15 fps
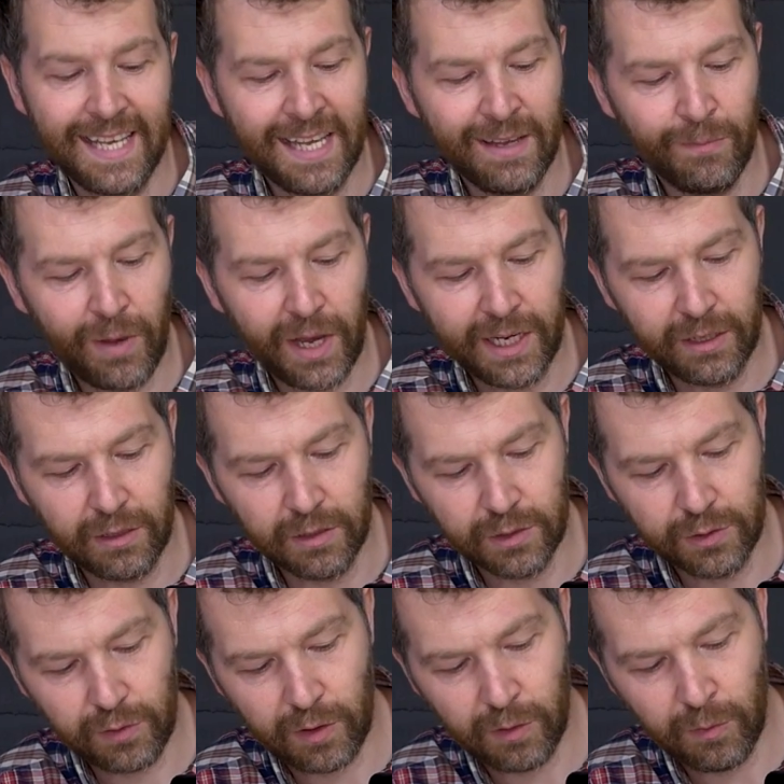the main
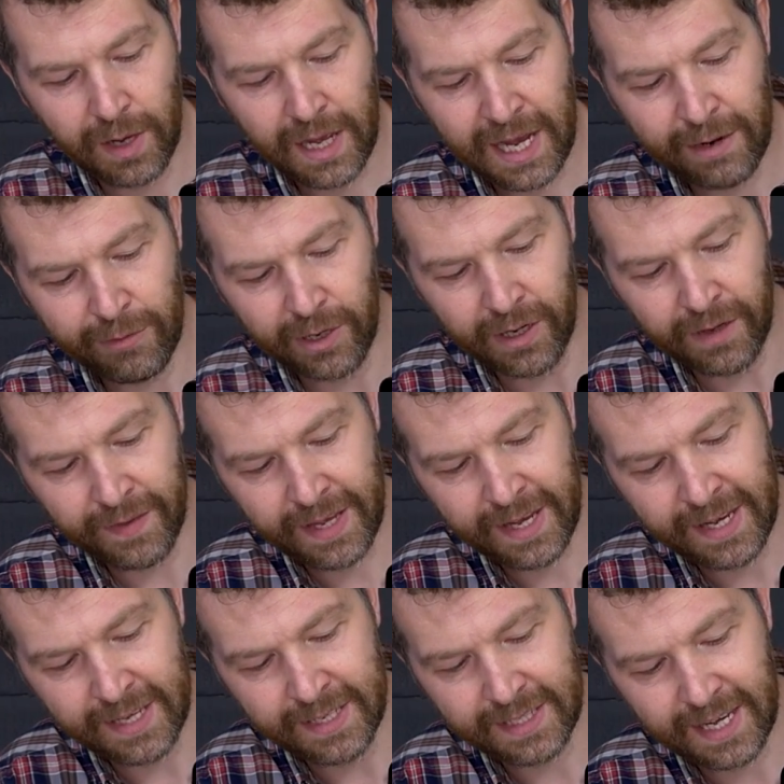control area.
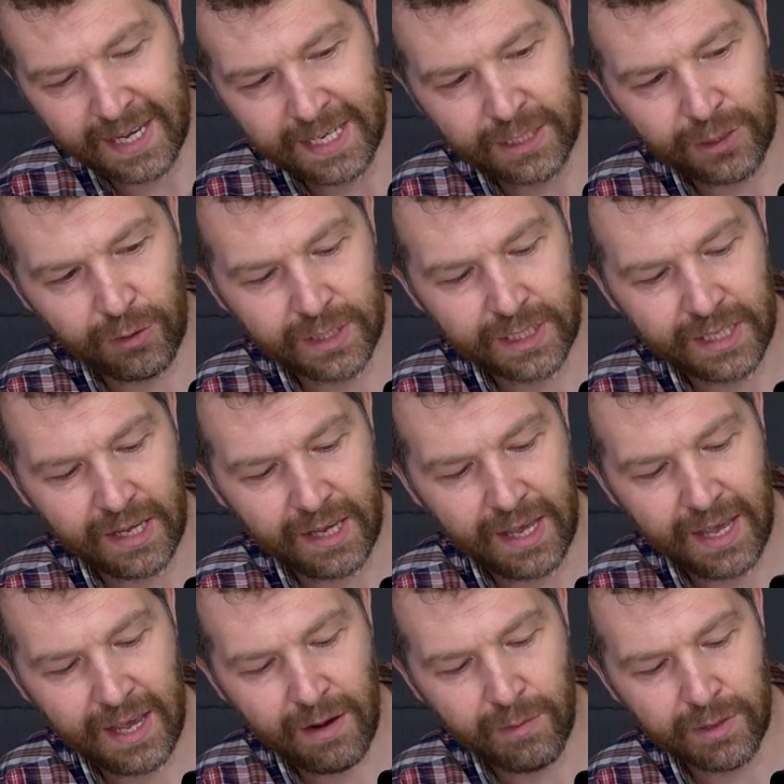There is a joystick
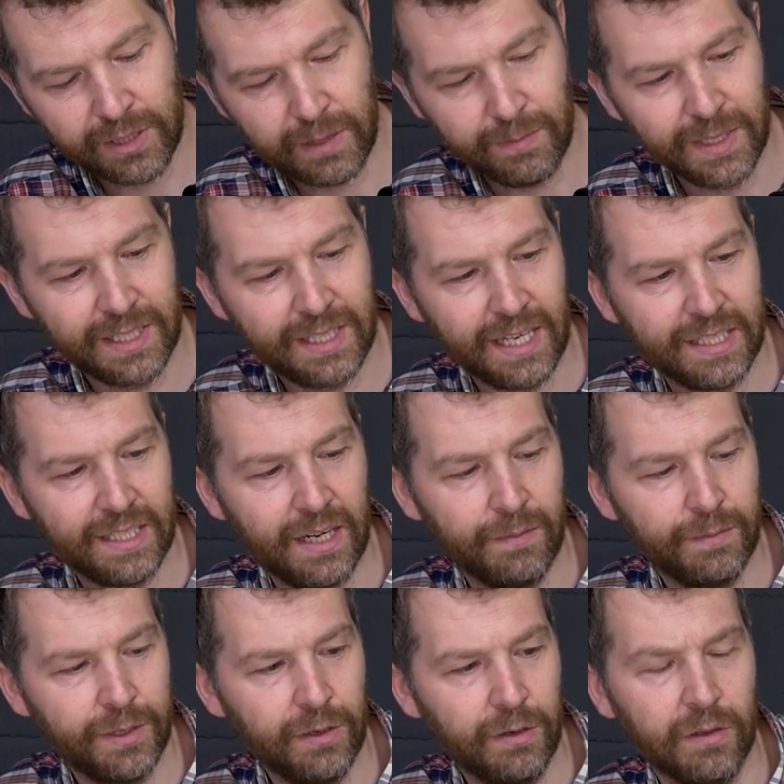here which can be set
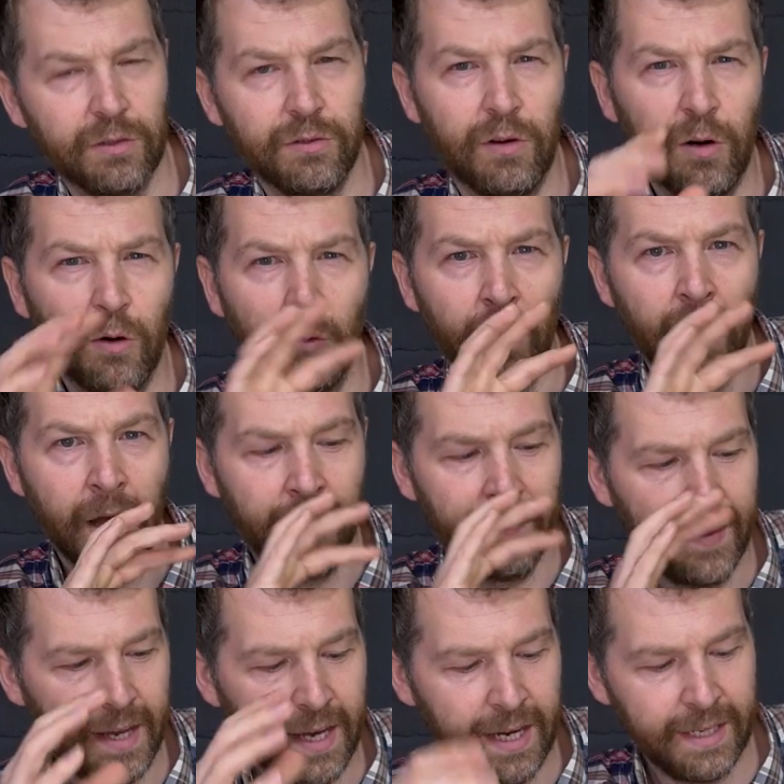up to control
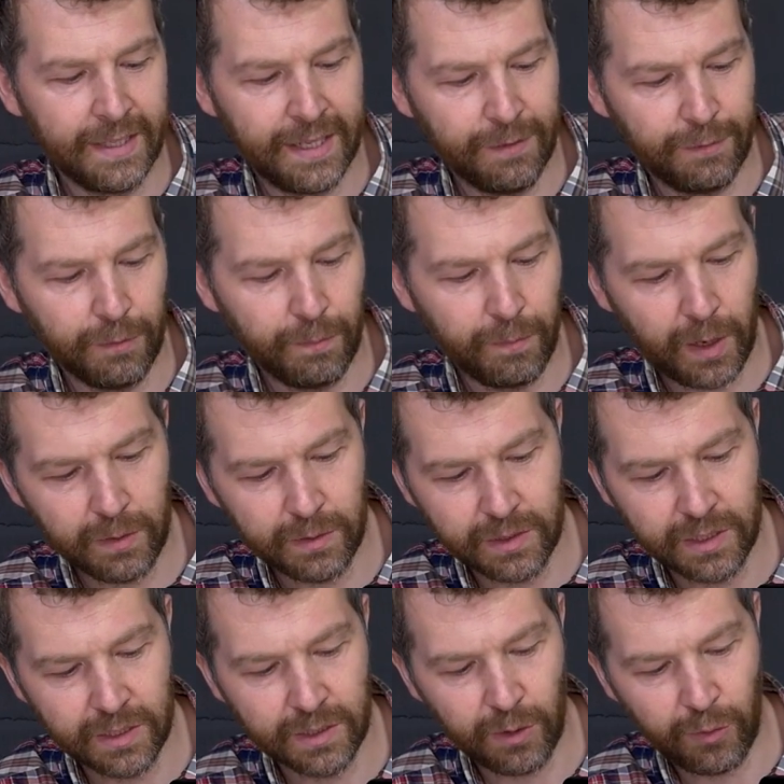the different
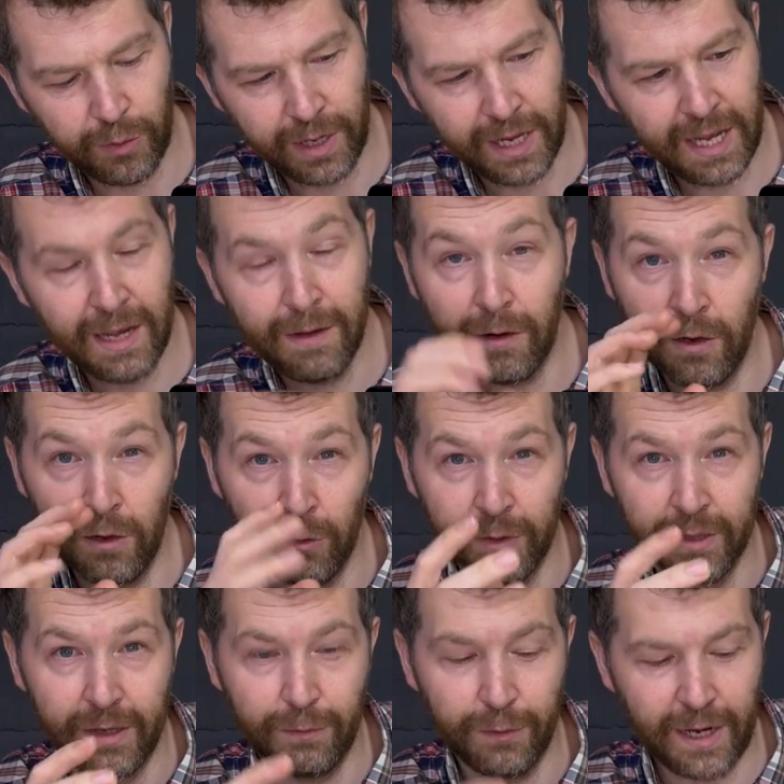motors on here along
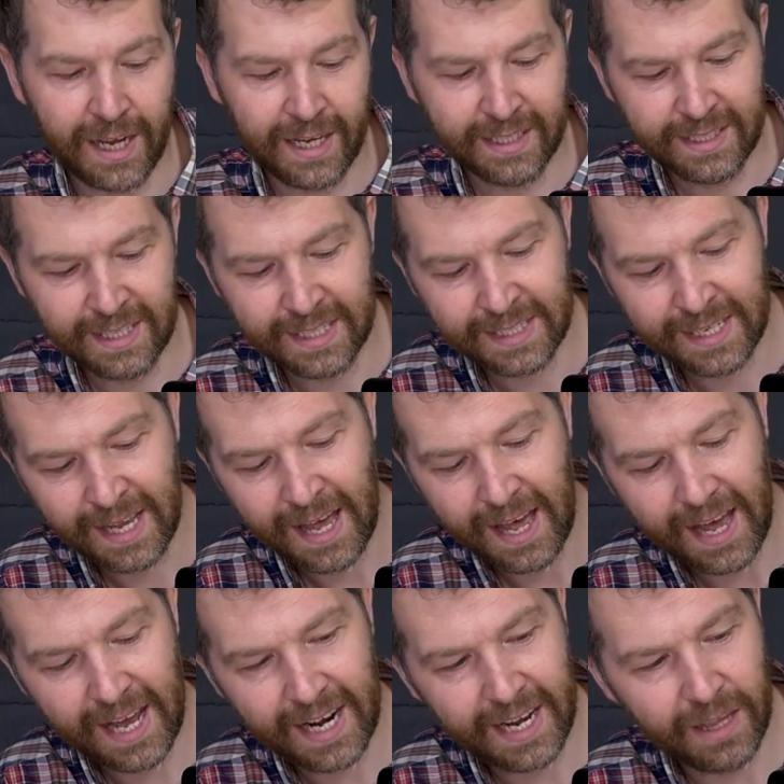the different axes,
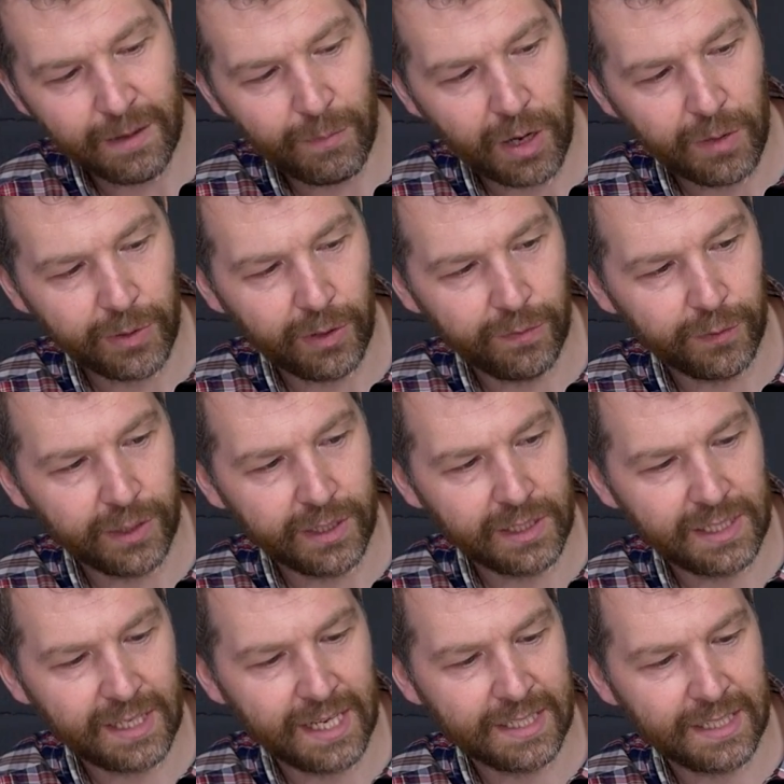and at the moment I've got it
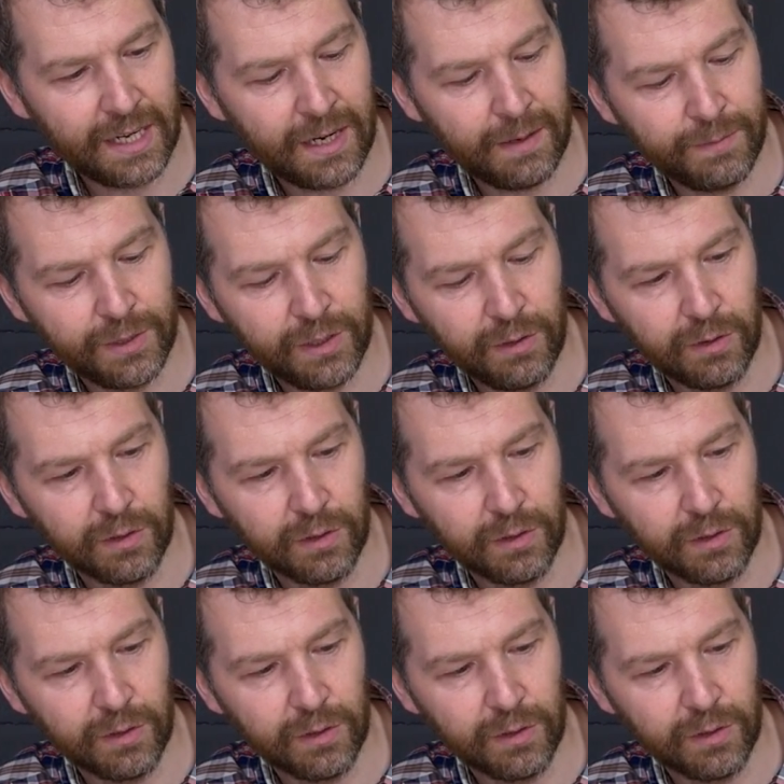set up to